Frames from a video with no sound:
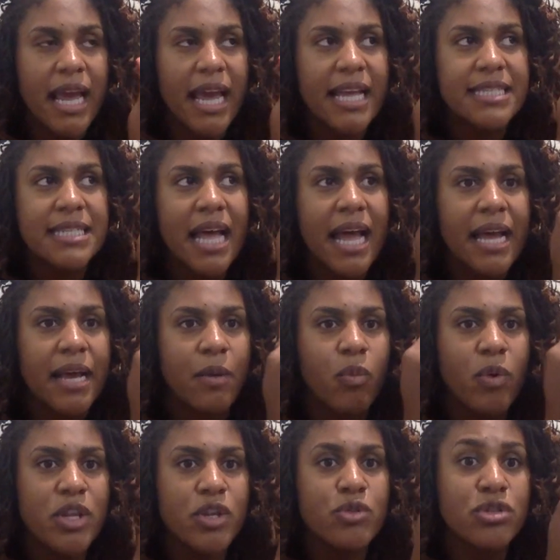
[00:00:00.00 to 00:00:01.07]
It's like
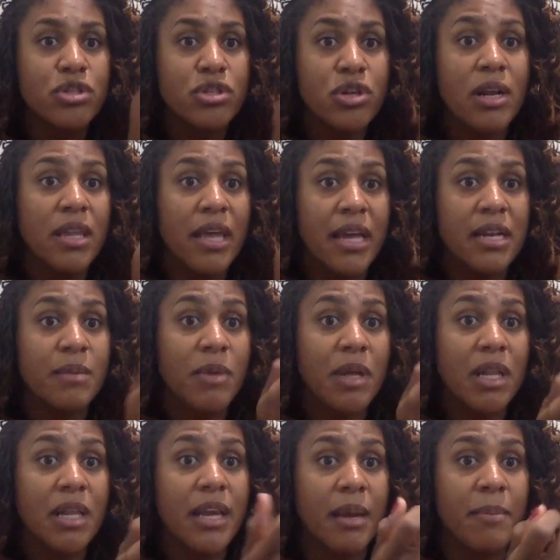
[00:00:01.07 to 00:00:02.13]
when you start letting them
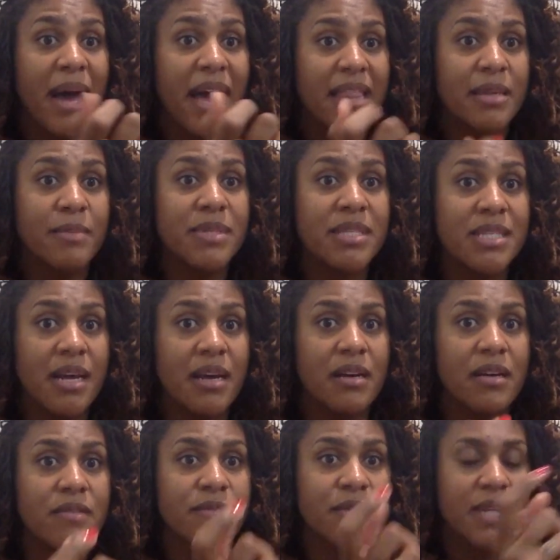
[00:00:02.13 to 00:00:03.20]
click by
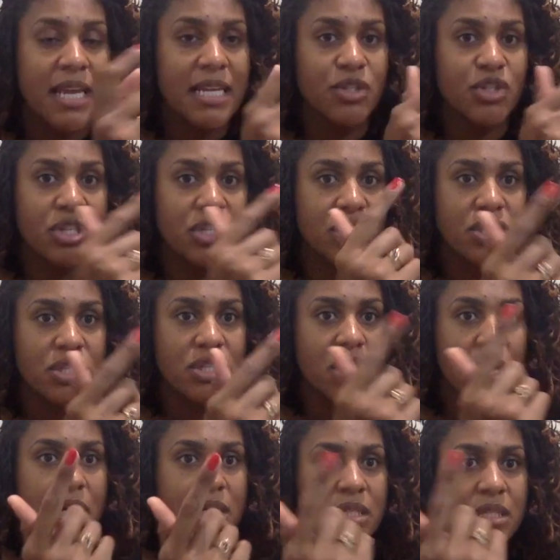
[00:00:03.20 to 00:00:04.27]
themselves, it just
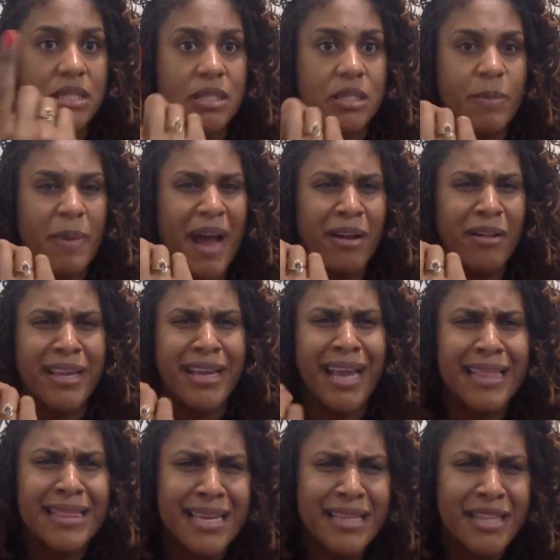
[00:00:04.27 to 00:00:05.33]
starts spiraling.
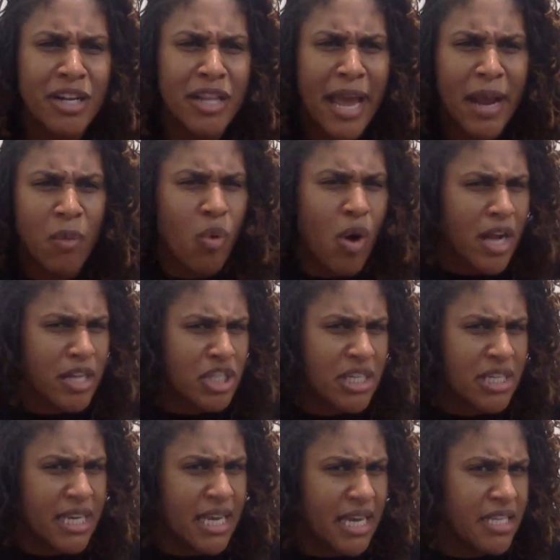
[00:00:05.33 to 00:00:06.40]
And then they're like
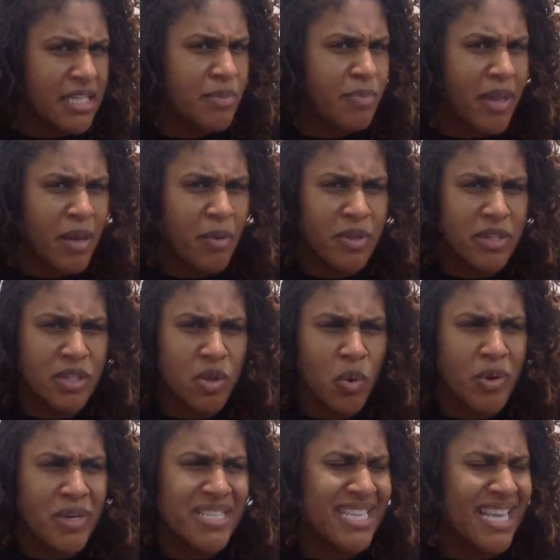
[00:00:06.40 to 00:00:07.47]
watching kids play with
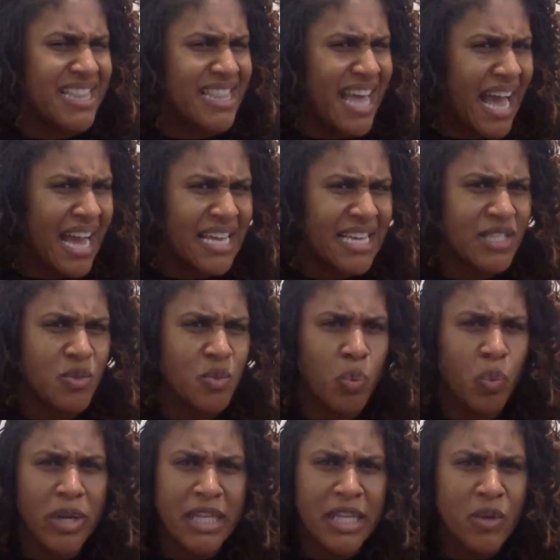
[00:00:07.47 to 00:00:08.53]
toys, and that gets
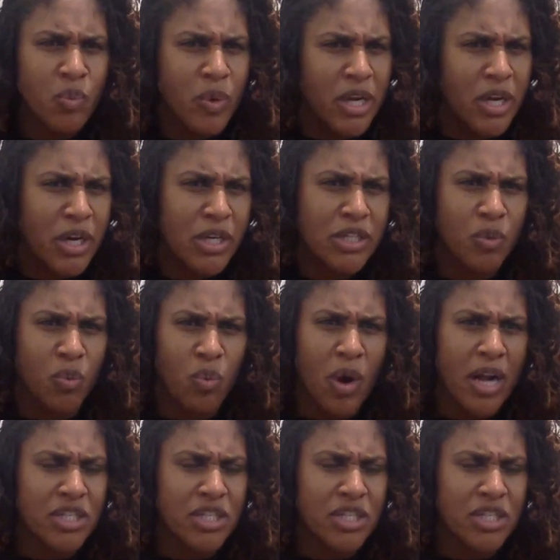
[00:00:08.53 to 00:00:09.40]
really weird to watch.